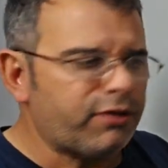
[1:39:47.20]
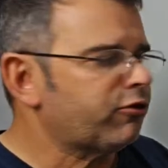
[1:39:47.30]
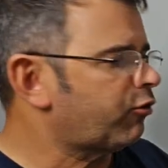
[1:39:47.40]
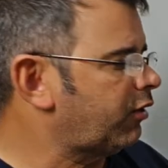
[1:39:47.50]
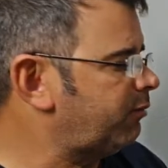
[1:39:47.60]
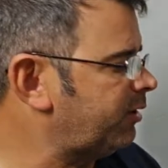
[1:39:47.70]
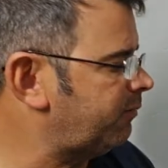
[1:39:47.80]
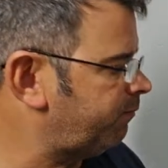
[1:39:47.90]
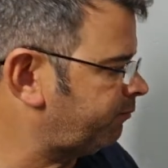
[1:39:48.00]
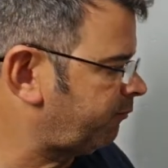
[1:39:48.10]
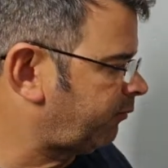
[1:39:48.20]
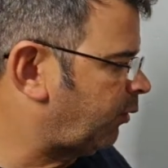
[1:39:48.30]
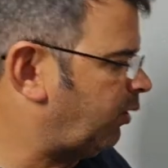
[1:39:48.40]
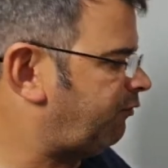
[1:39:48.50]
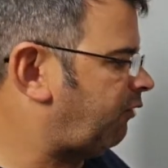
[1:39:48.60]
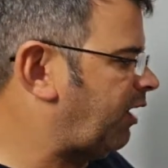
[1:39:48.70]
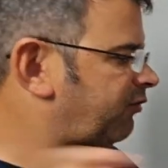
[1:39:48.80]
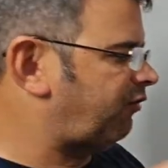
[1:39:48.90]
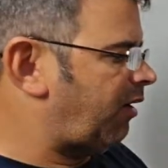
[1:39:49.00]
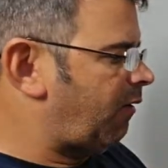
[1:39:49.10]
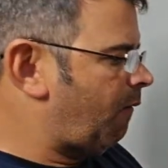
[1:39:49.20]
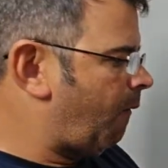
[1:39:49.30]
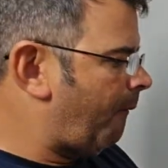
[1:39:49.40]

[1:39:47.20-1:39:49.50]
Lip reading: Caribbean when France fell.